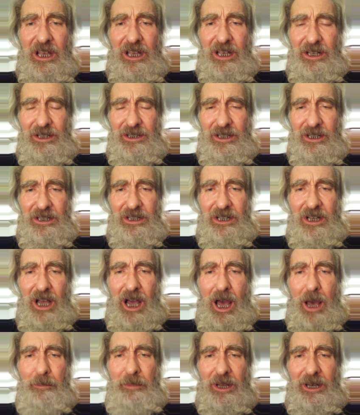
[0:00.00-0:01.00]
is as
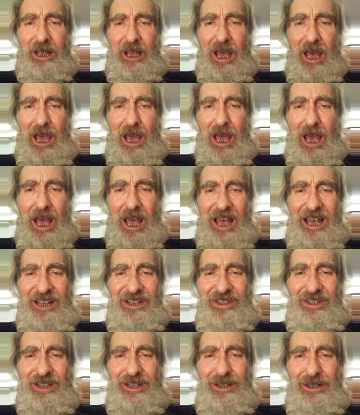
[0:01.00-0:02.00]
common
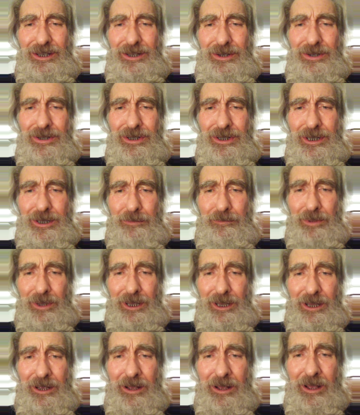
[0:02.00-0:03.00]
as it used to
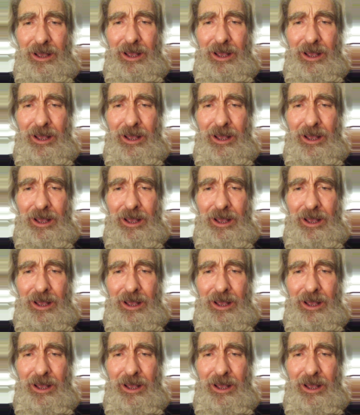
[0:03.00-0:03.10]
be.